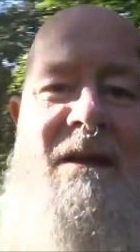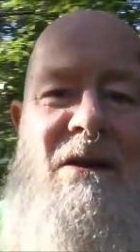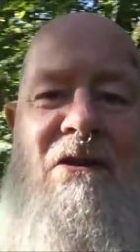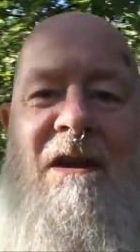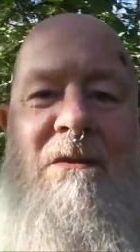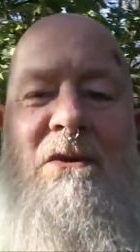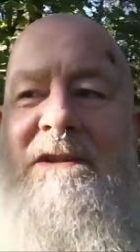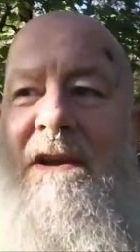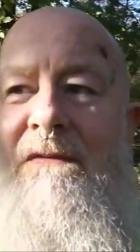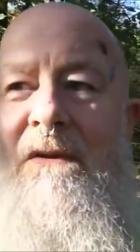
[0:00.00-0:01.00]
Create more
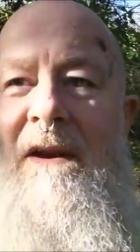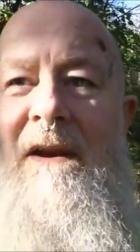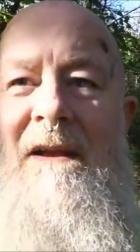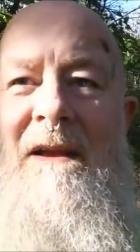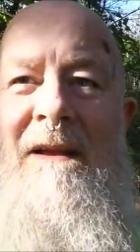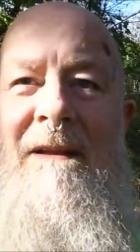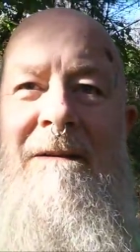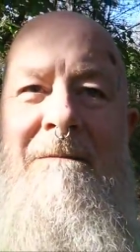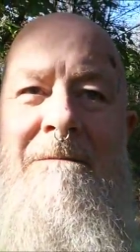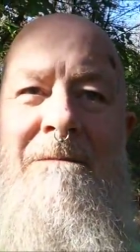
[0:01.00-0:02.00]
suffering.
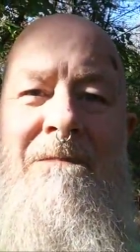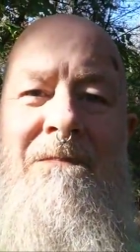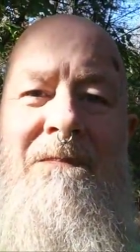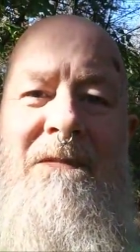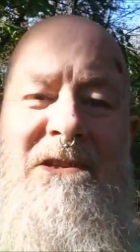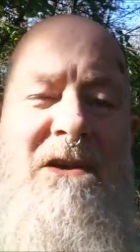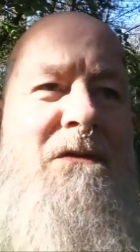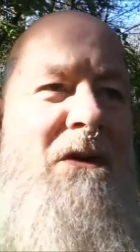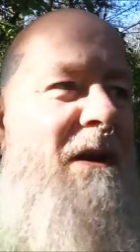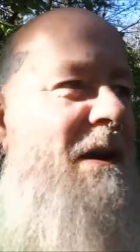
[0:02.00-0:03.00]

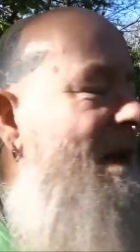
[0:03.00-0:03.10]
Suffering.